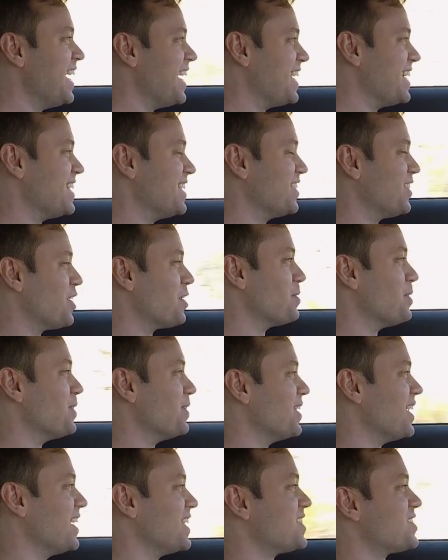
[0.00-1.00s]
in
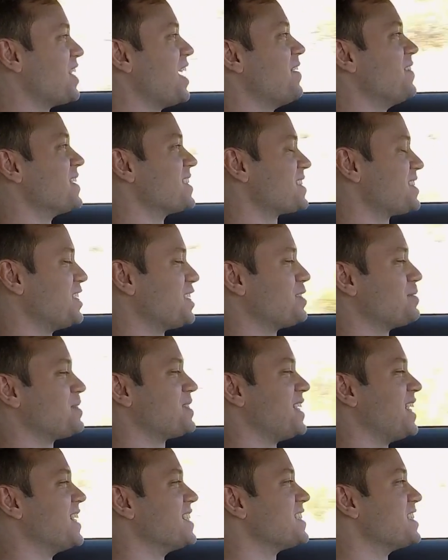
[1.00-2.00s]
normal uh, driving
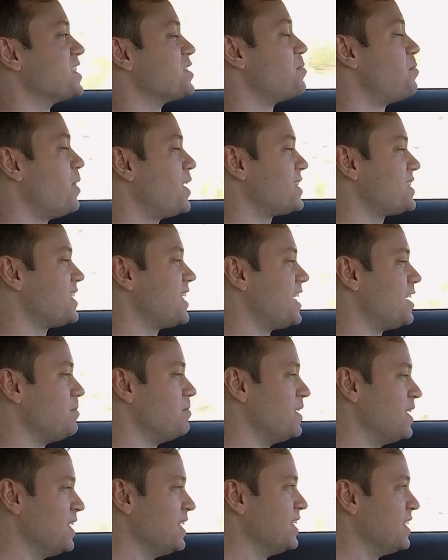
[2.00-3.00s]
circumstances. But
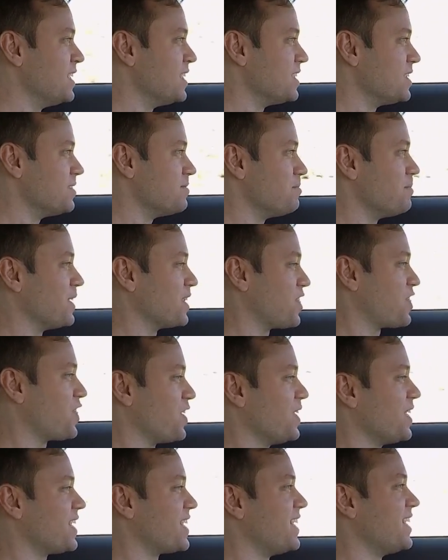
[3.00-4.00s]
um, but
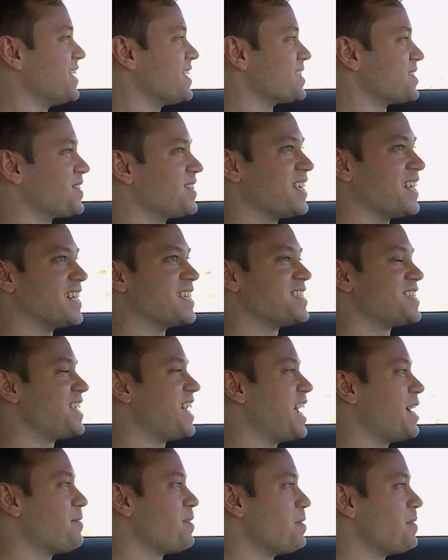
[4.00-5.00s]
third gear is really a
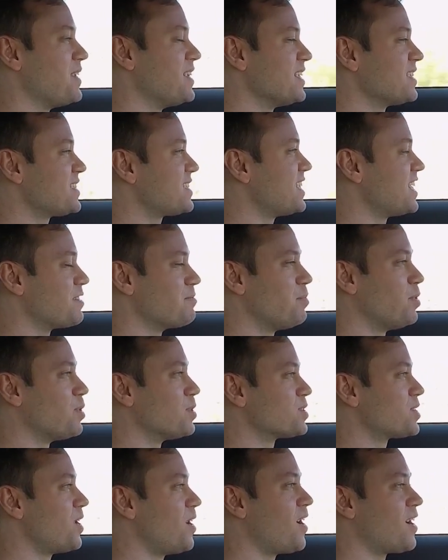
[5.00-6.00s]
champ. I mean, this thing
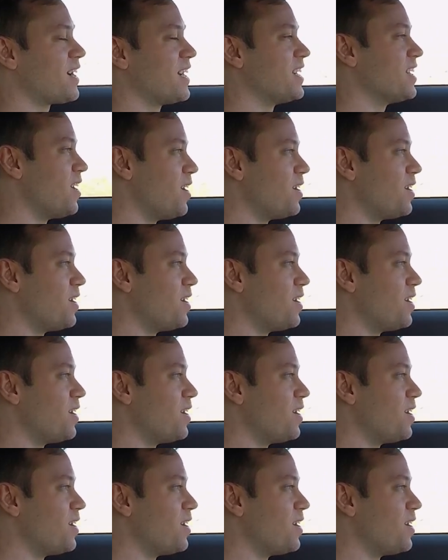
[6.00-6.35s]
pulls hard, and